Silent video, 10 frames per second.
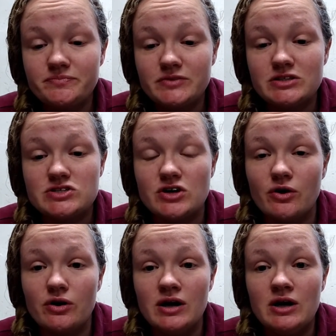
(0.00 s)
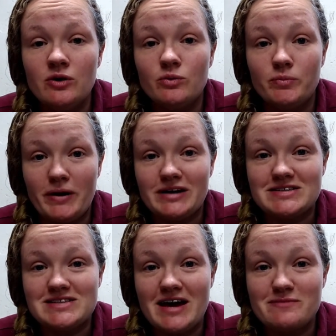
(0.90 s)
So we'll practice
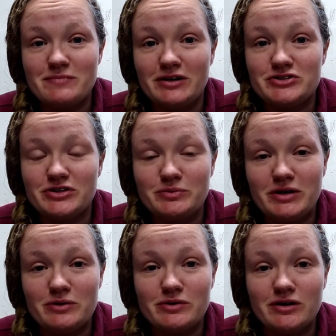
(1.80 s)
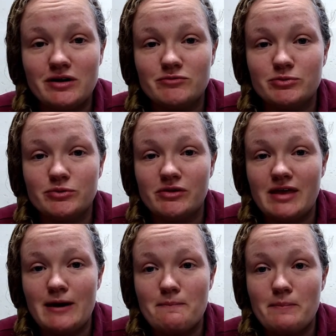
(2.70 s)
that and make sure that we get really comfortable with that.
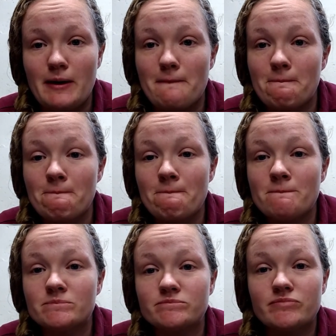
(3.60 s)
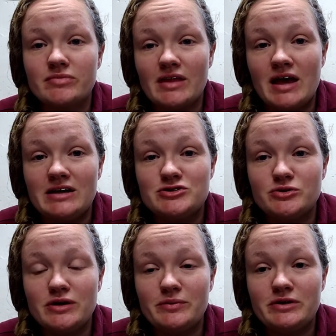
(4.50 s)
But any tool
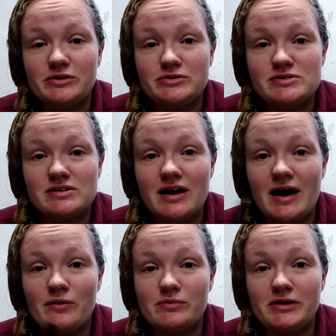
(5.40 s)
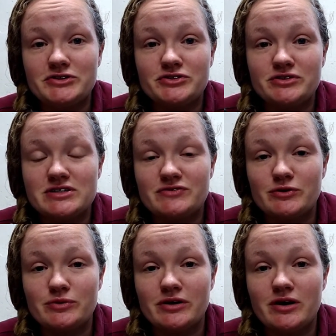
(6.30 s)
that we use, I want to make sure you guys feel
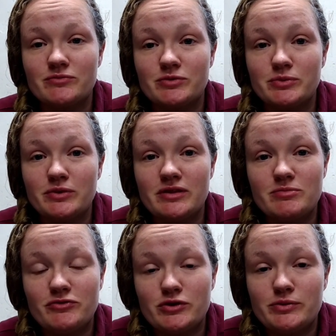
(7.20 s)
really comfortable with it before we